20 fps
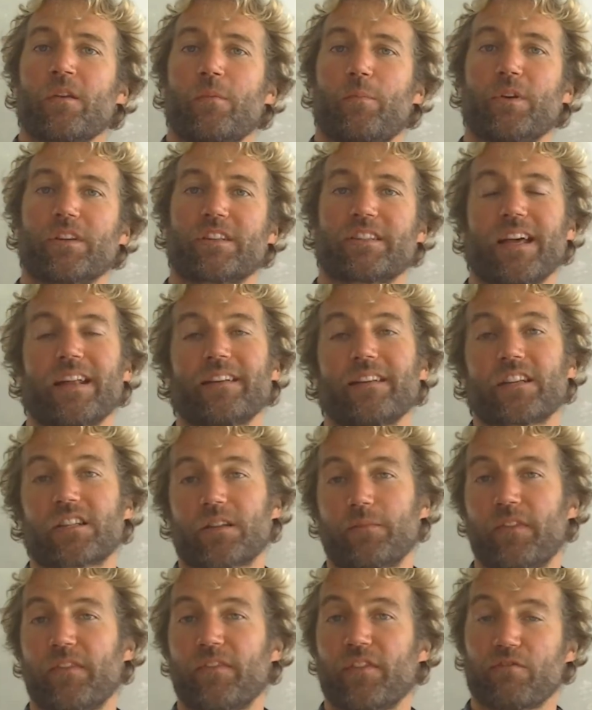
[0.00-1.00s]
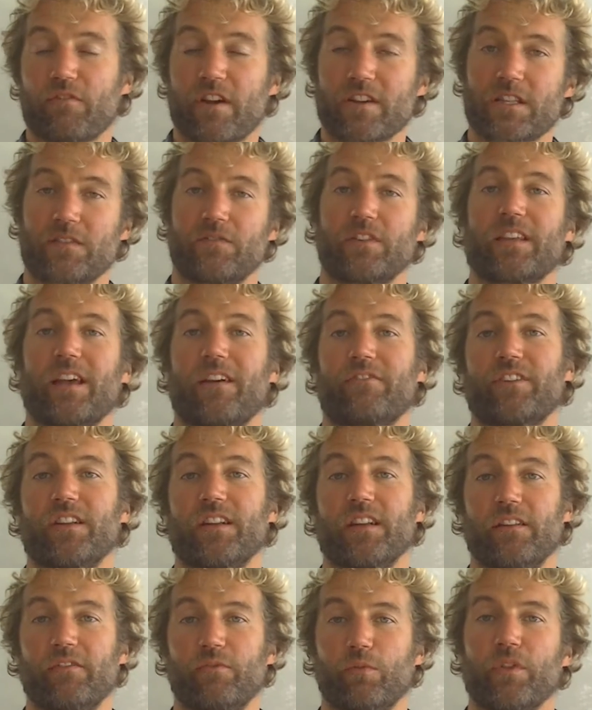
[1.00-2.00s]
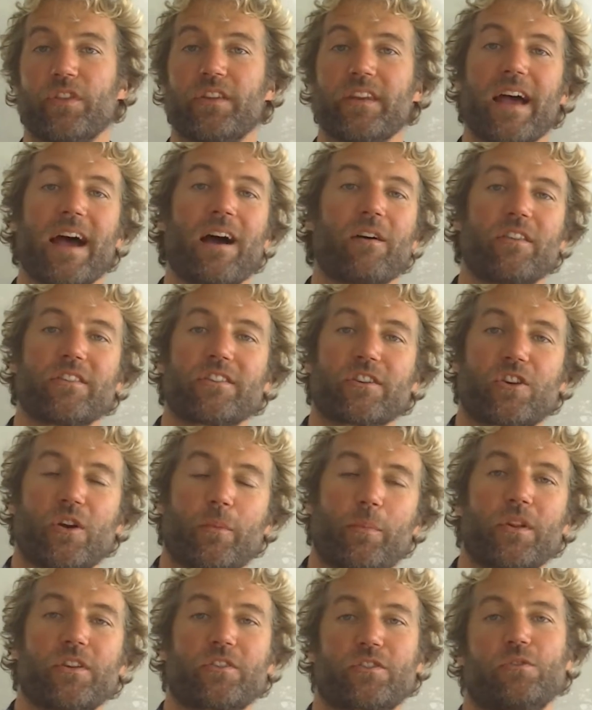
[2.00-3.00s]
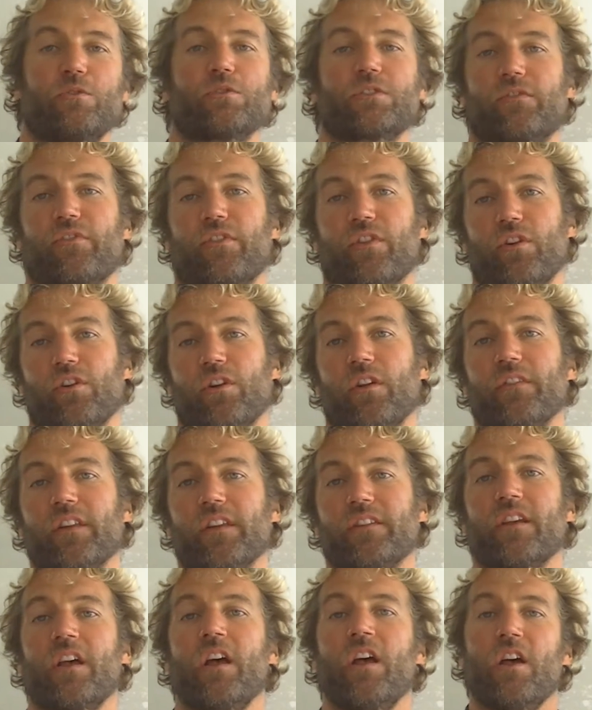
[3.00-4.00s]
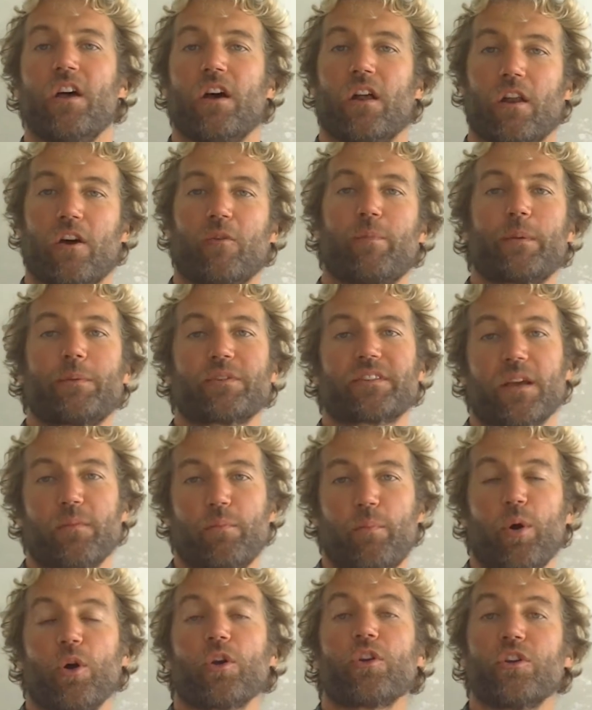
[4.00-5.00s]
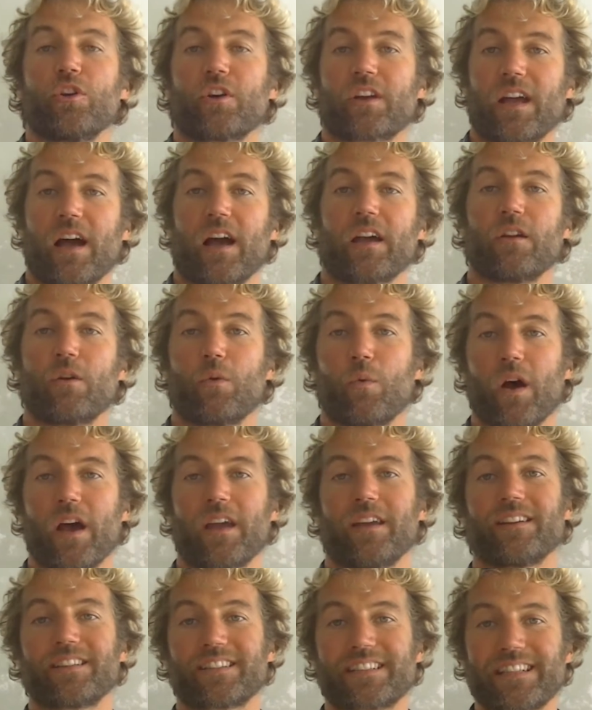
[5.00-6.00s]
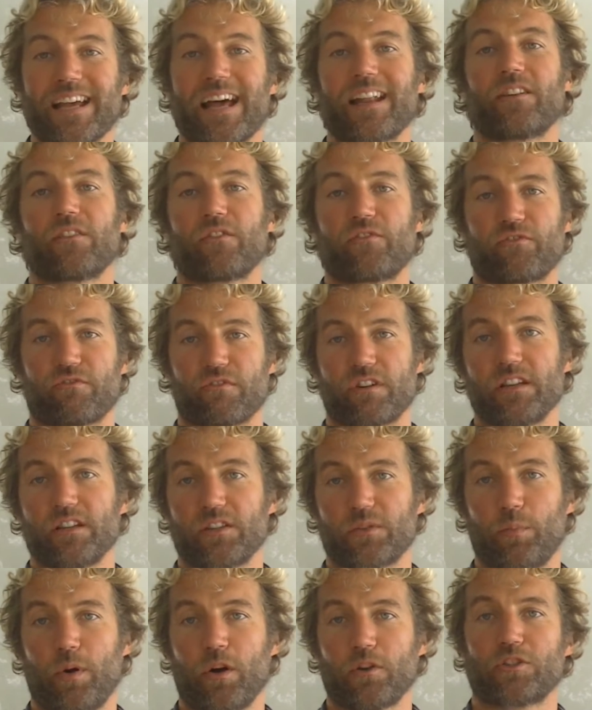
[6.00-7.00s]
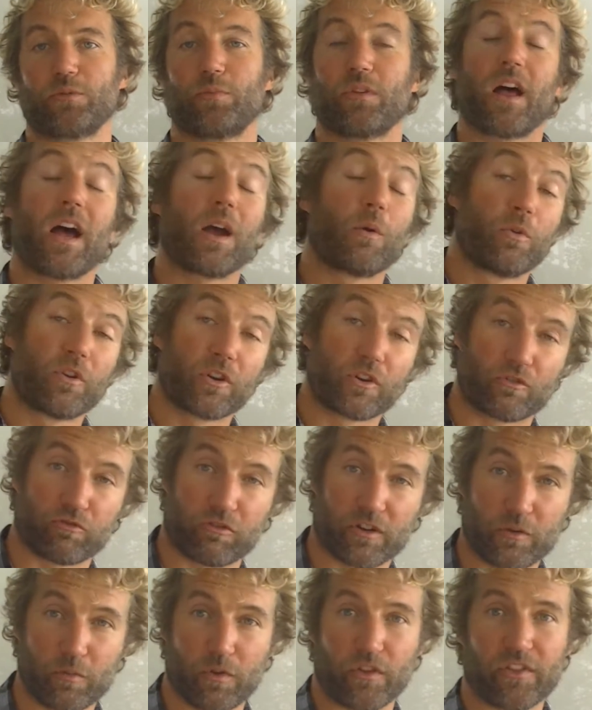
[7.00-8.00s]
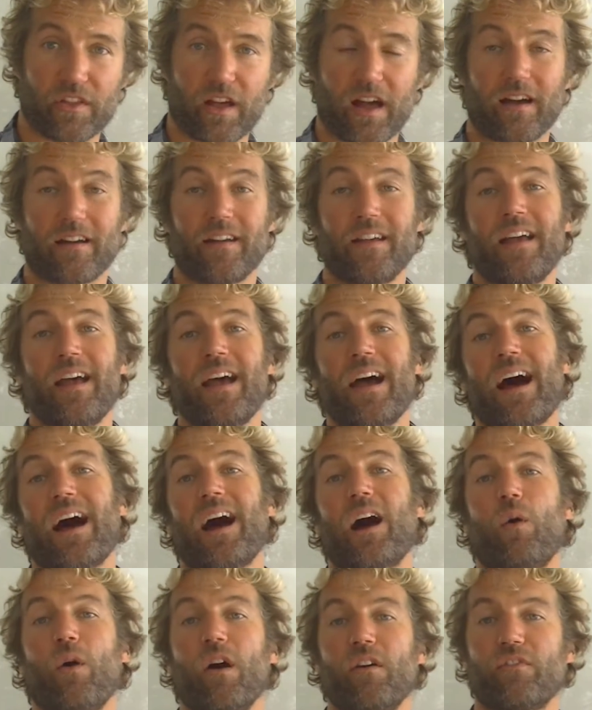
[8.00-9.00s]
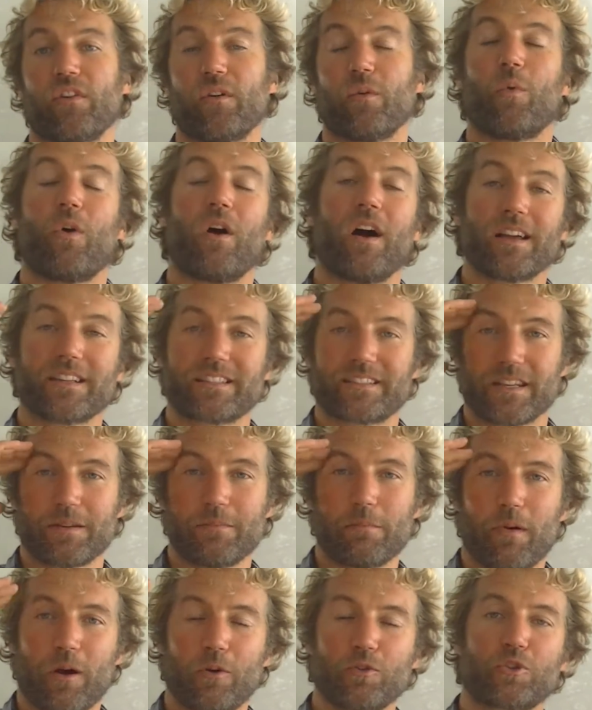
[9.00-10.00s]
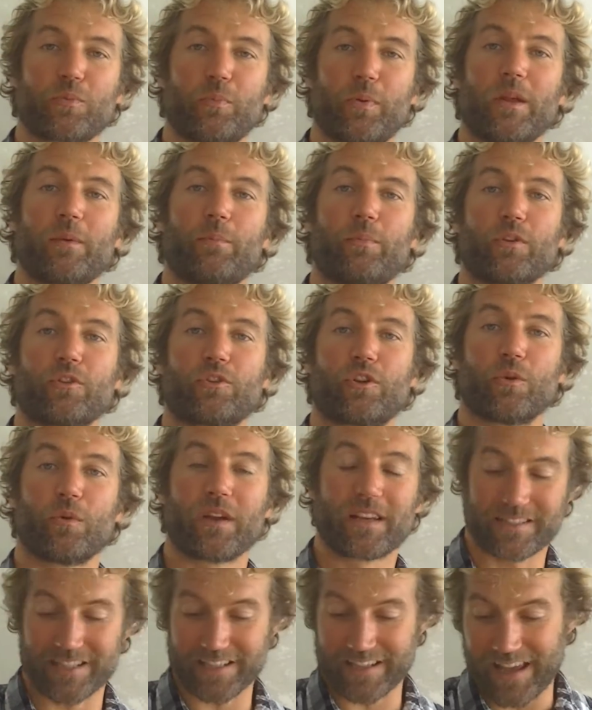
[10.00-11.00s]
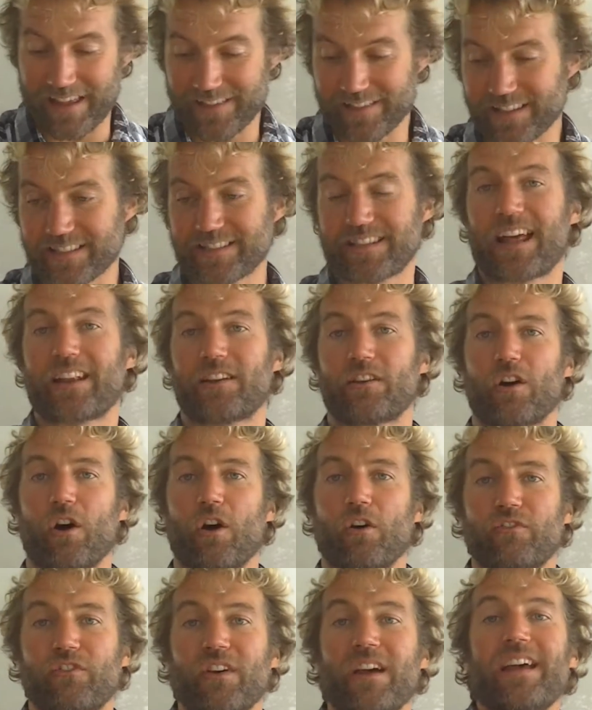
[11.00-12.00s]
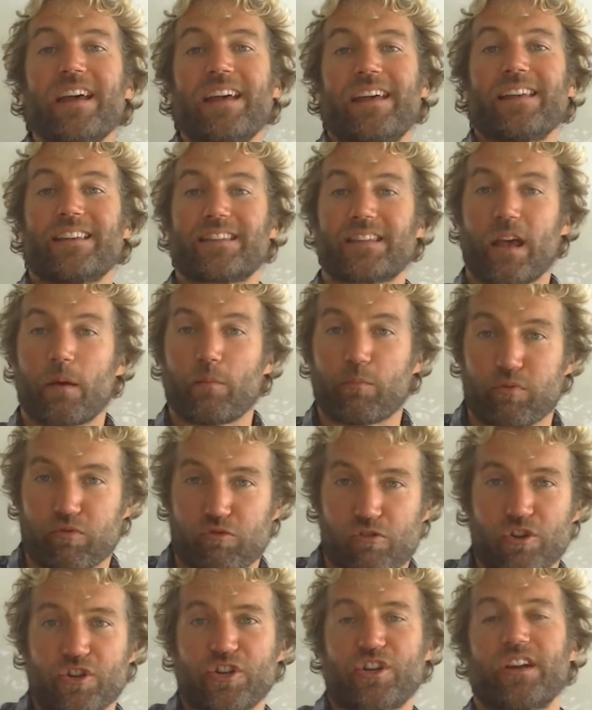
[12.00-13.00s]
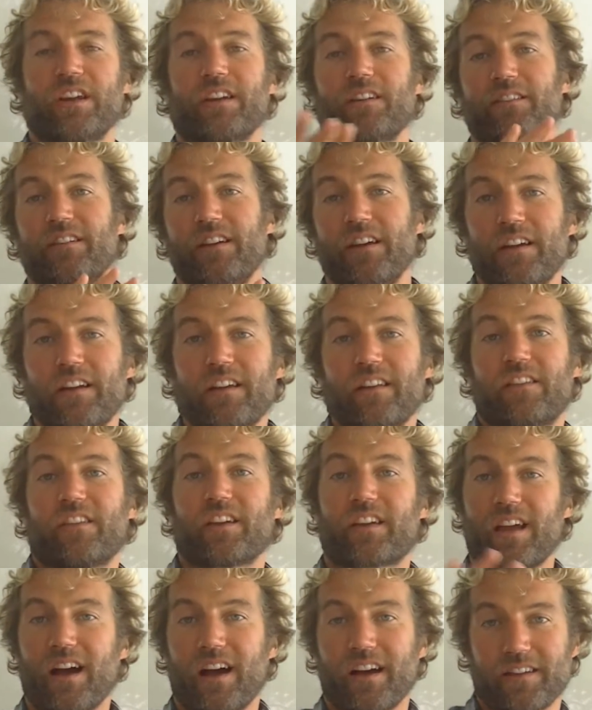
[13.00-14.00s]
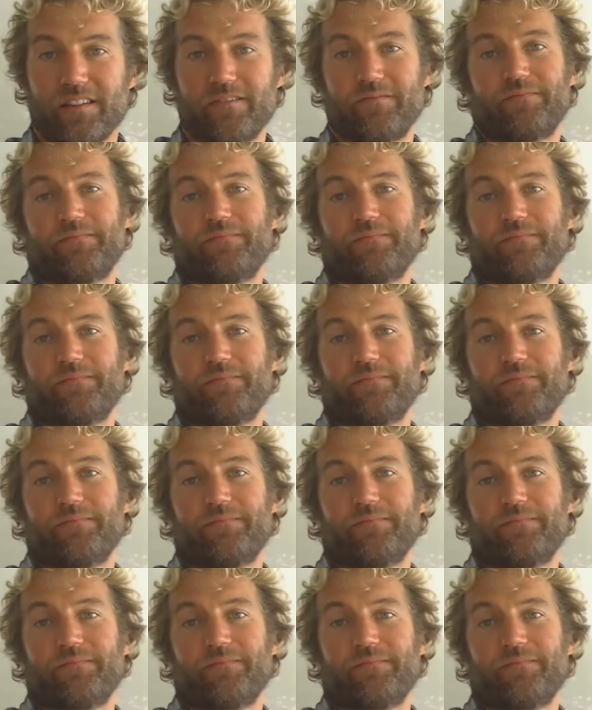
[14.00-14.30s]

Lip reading: But sand is something the rest of us have to live with. Now, there's a couple of schools of thought on this. A lot of people say, put your kite away as sand-free as possible. I would agree with that. However, what I see most people doing to get the sand off is they're brushing the kite.